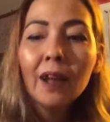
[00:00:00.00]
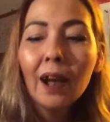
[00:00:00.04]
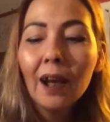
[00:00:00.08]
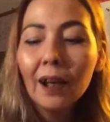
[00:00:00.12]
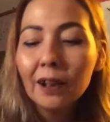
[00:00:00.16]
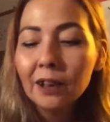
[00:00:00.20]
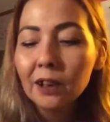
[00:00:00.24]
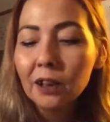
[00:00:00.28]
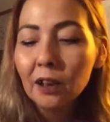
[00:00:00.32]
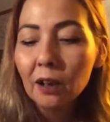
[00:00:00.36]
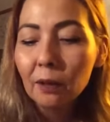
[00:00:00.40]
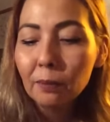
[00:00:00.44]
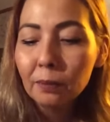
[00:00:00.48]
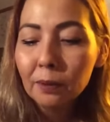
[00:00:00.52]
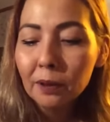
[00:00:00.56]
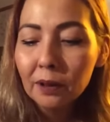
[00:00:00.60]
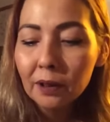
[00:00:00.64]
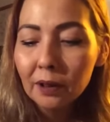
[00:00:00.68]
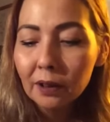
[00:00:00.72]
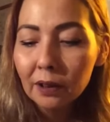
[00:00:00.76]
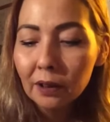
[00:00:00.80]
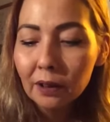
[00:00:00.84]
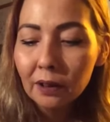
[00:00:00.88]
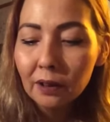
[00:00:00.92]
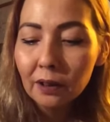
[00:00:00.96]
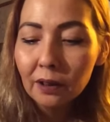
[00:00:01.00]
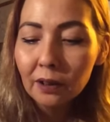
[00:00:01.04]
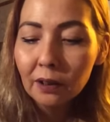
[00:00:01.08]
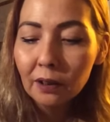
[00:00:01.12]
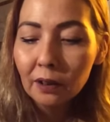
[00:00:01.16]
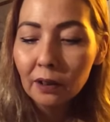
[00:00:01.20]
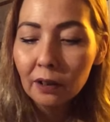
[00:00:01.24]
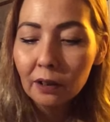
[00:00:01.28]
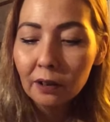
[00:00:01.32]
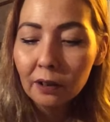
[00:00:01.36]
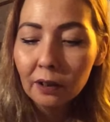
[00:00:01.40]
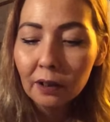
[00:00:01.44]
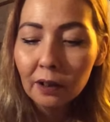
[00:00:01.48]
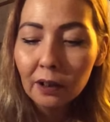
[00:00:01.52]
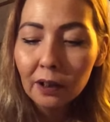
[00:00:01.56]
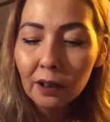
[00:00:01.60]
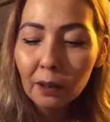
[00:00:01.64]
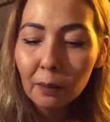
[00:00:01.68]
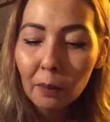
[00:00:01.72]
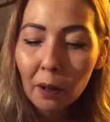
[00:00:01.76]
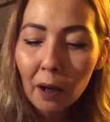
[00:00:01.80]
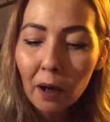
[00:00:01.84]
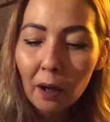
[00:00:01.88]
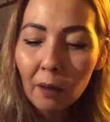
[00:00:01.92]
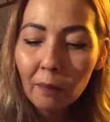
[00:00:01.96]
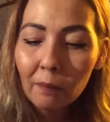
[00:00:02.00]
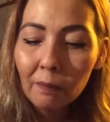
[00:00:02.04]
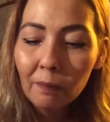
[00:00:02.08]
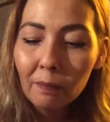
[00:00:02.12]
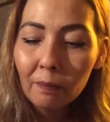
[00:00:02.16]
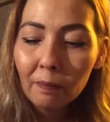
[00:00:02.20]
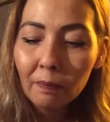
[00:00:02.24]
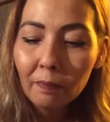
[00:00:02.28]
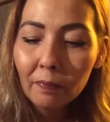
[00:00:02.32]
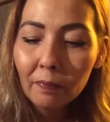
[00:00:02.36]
Hi, Subbies. It's Dealer Mom.